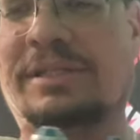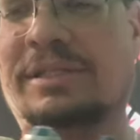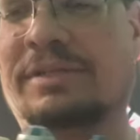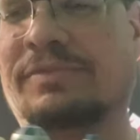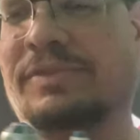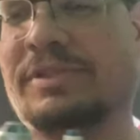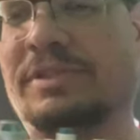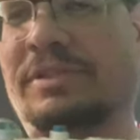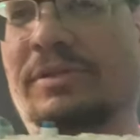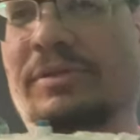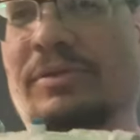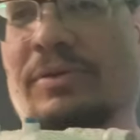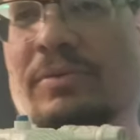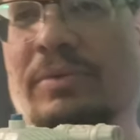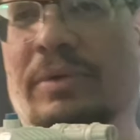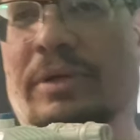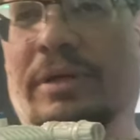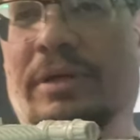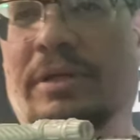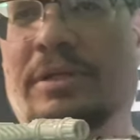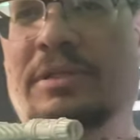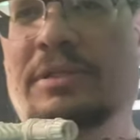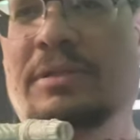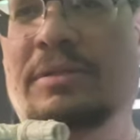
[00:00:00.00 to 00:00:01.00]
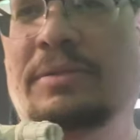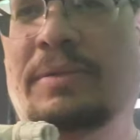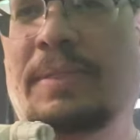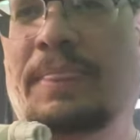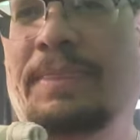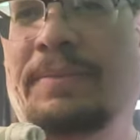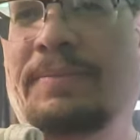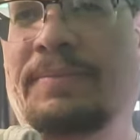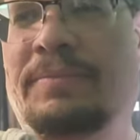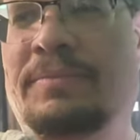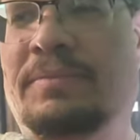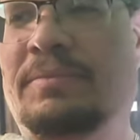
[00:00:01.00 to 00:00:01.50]
if it still works.
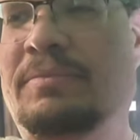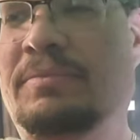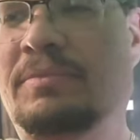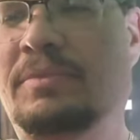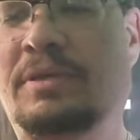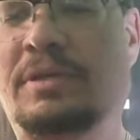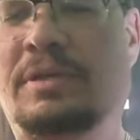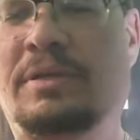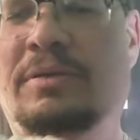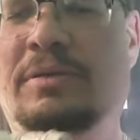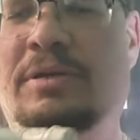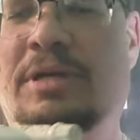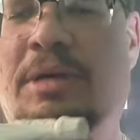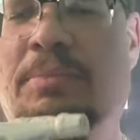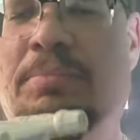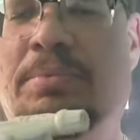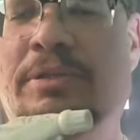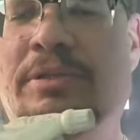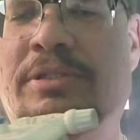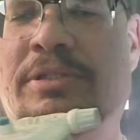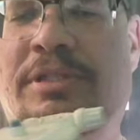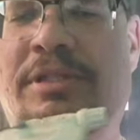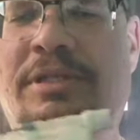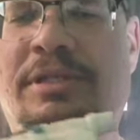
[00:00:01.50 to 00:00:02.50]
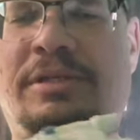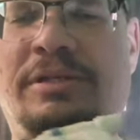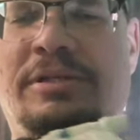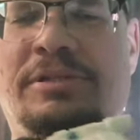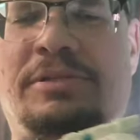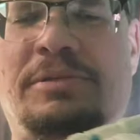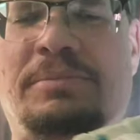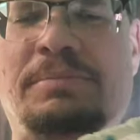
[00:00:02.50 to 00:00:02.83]
You know, a couple of stickers are